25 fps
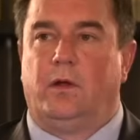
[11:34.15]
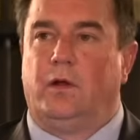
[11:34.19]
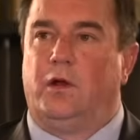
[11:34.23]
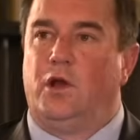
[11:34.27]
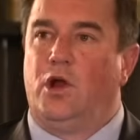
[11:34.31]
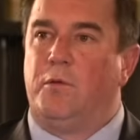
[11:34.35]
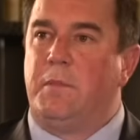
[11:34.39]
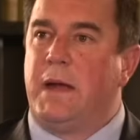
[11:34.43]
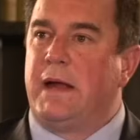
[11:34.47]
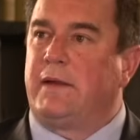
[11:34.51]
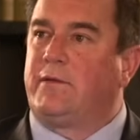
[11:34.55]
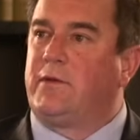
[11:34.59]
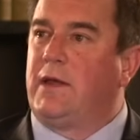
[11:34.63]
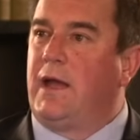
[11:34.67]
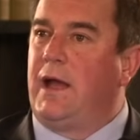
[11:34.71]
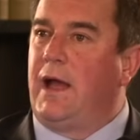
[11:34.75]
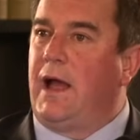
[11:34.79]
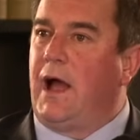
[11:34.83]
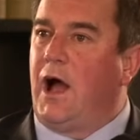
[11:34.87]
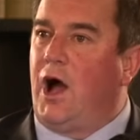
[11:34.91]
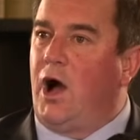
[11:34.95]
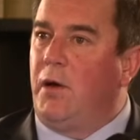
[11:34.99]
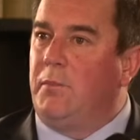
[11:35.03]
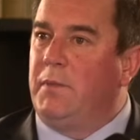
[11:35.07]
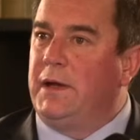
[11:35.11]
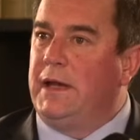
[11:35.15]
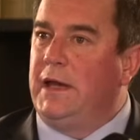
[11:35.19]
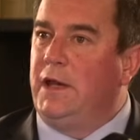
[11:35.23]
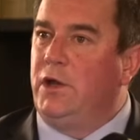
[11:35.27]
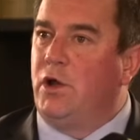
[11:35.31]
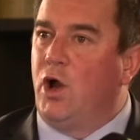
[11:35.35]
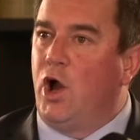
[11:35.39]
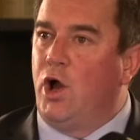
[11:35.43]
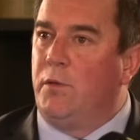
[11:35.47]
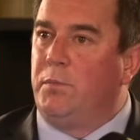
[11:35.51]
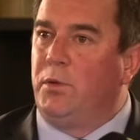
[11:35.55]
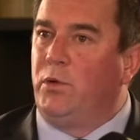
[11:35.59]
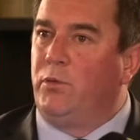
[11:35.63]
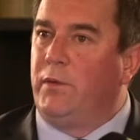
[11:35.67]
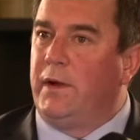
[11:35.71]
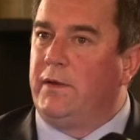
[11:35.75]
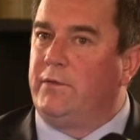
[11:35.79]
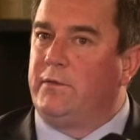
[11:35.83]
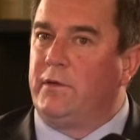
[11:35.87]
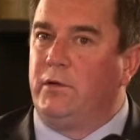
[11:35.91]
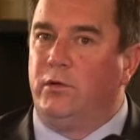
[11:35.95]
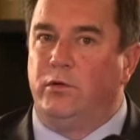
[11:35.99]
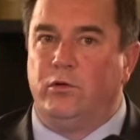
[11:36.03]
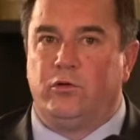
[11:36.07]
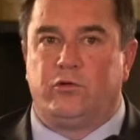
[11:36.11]
no matter how many noble
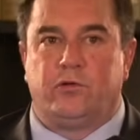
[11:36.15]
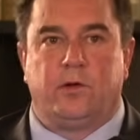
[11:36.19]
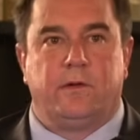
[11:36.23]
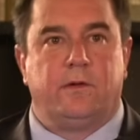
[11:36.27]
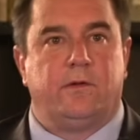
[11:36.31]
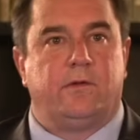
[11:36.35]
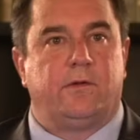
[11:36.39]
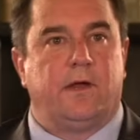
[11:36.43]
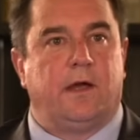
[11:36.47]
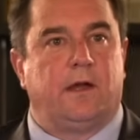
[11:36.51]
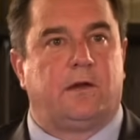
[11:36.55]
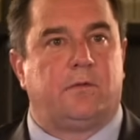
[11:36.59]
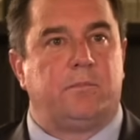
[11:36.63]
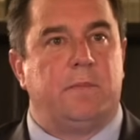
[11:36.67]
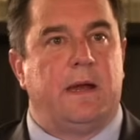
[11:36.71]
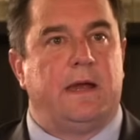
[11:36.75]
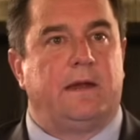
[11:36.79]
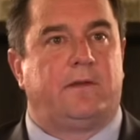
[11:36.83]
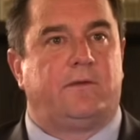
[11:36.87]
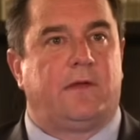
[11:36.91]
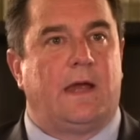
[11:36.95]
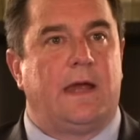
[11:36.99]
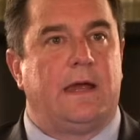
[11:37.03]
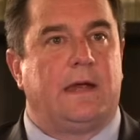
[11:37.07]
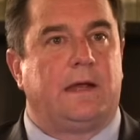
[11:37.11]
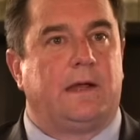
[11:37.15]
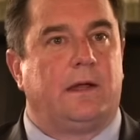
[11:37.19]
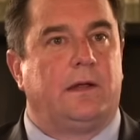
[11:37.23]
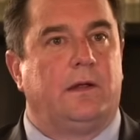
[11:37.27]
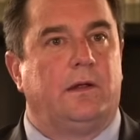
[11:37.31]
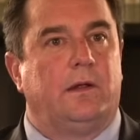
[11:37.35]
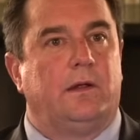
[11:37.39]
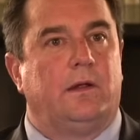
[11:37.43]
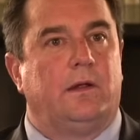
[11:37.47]
resolutions it may take,